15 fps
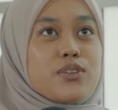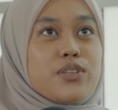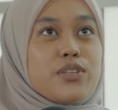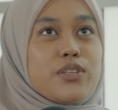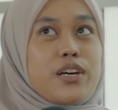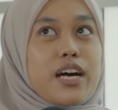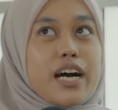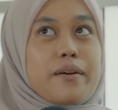
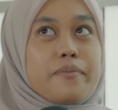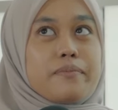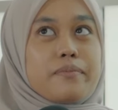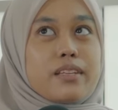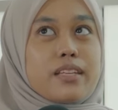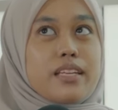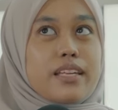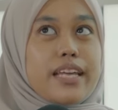So
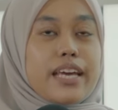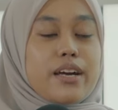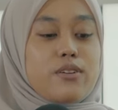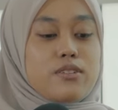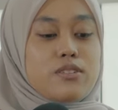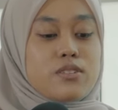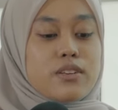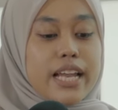they
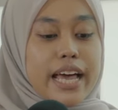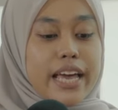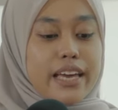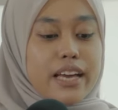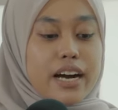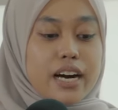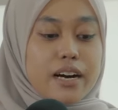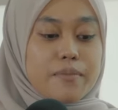also like
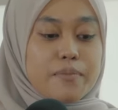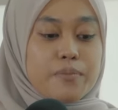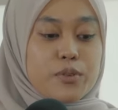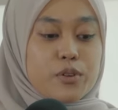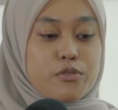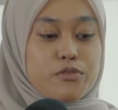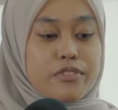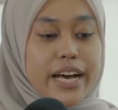
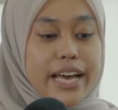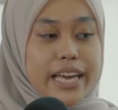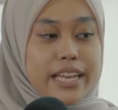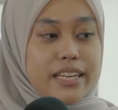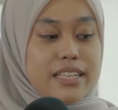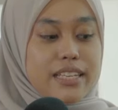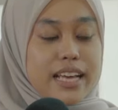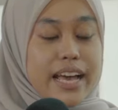provide
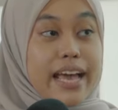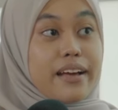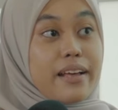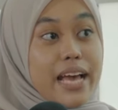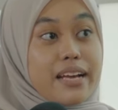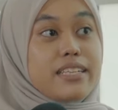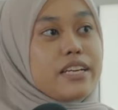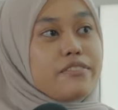
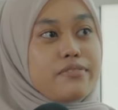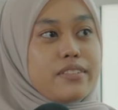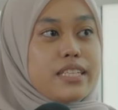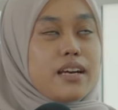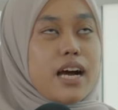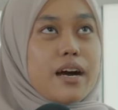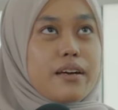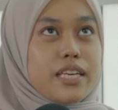
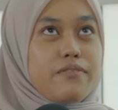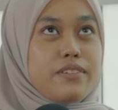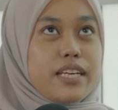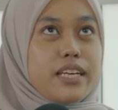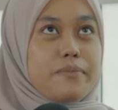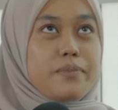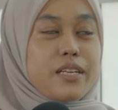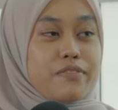give
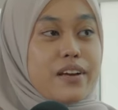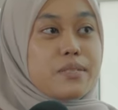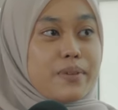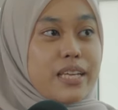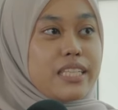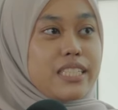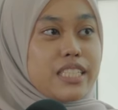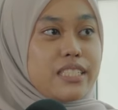the brief
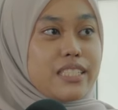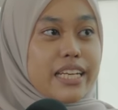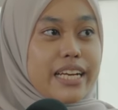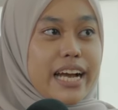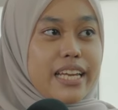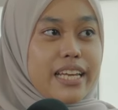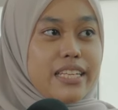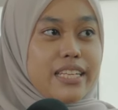explanation
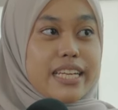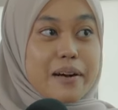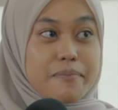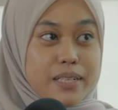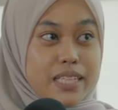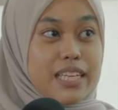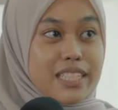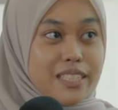regarding the
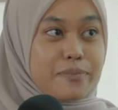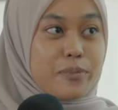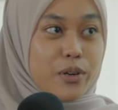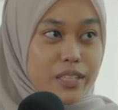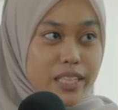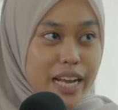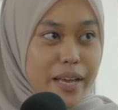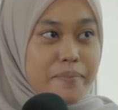double degree
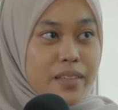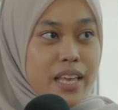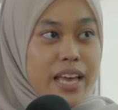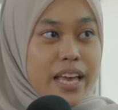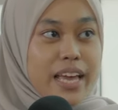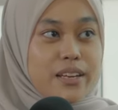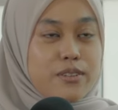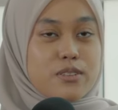program,
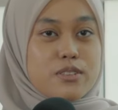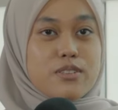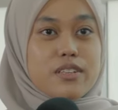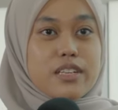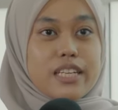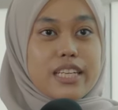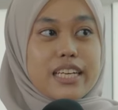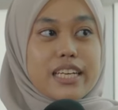and
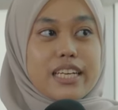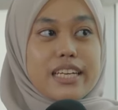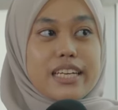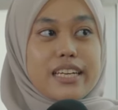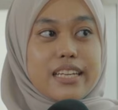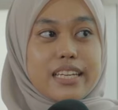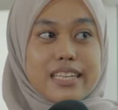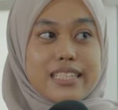also
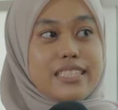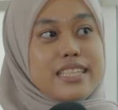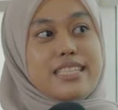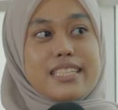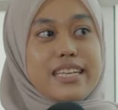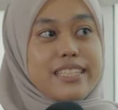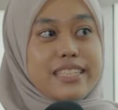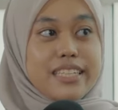the
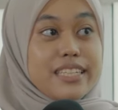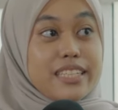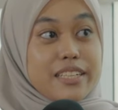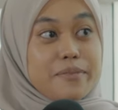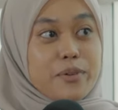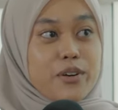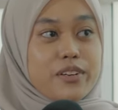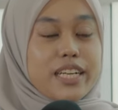
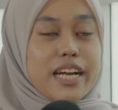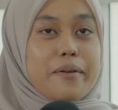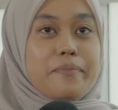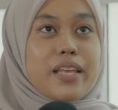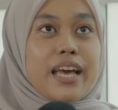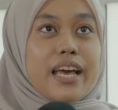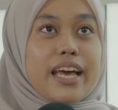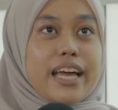degree program.
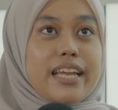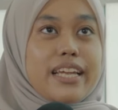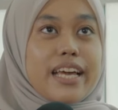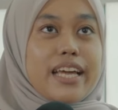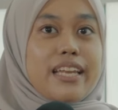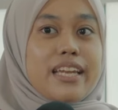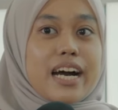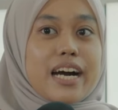And
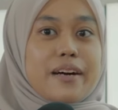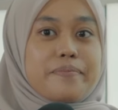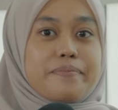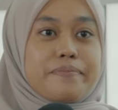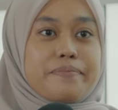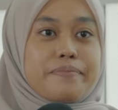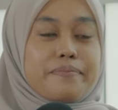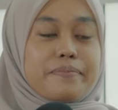then
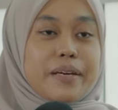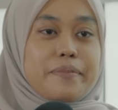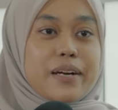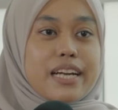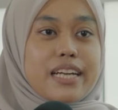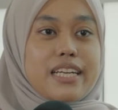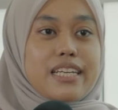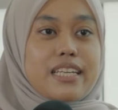my
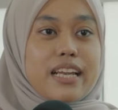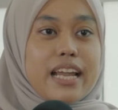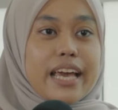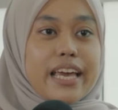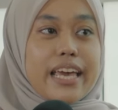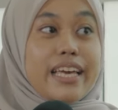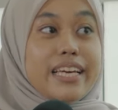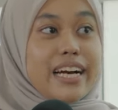brother
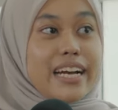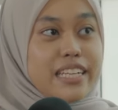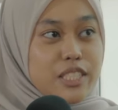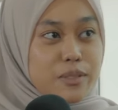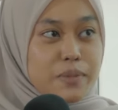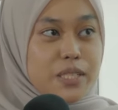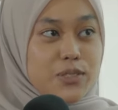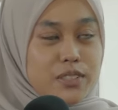like
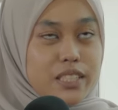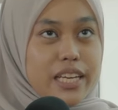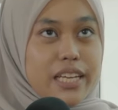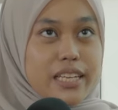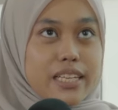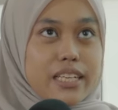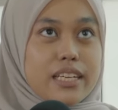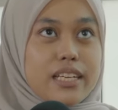encouraged me to
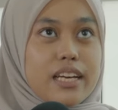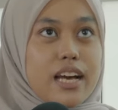take the